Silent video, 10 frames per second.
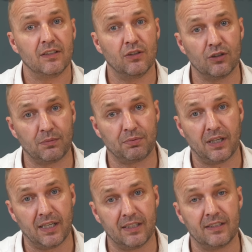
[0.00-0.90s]
no
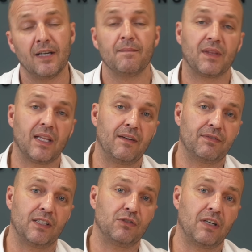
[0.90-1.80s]
surprise, the
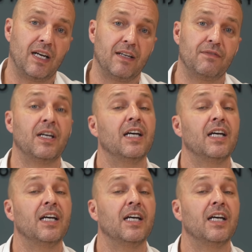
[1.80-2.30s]
left-hand drive